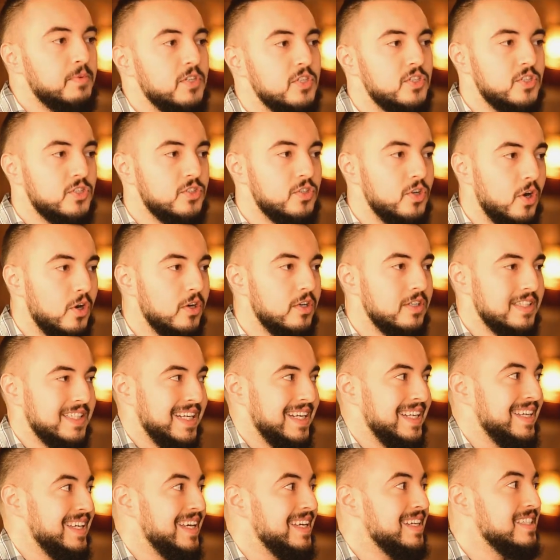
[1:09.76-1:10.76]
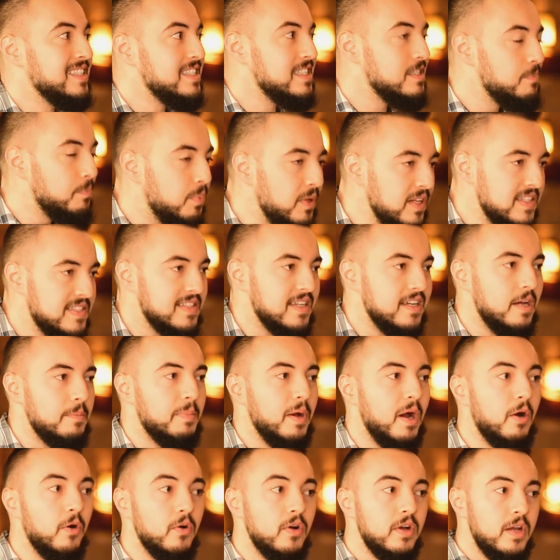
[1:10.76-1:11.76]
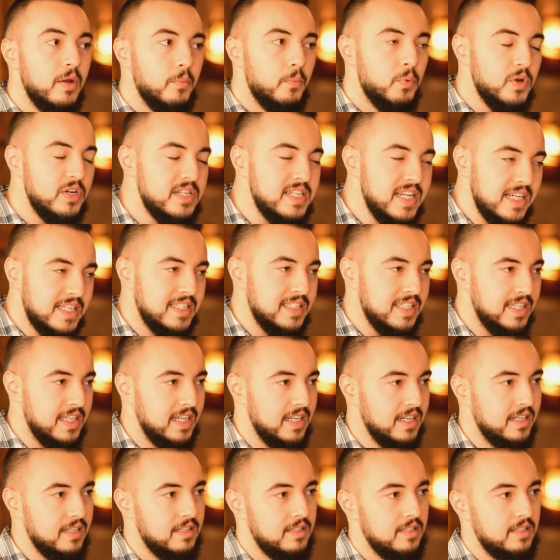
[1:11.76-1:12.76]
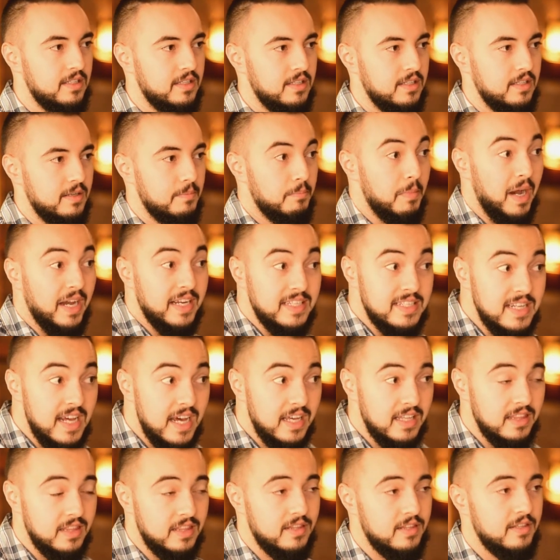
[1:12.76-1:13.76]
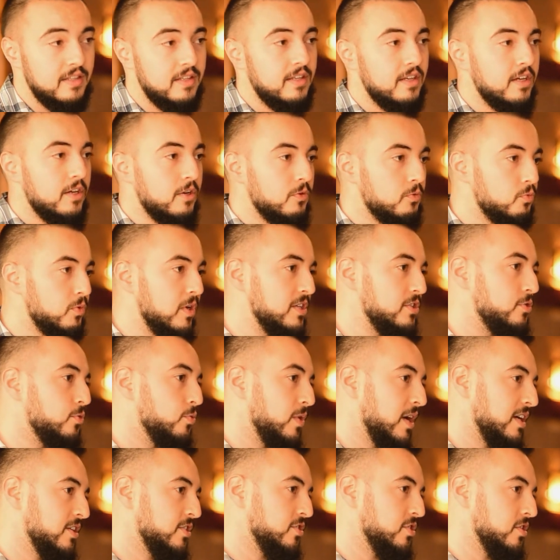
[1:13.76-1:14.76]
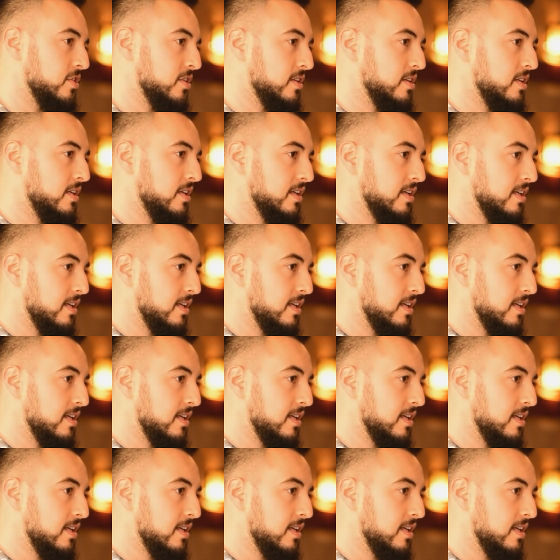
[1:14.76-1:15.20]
to start getting explicit about predicting my death, resurrection,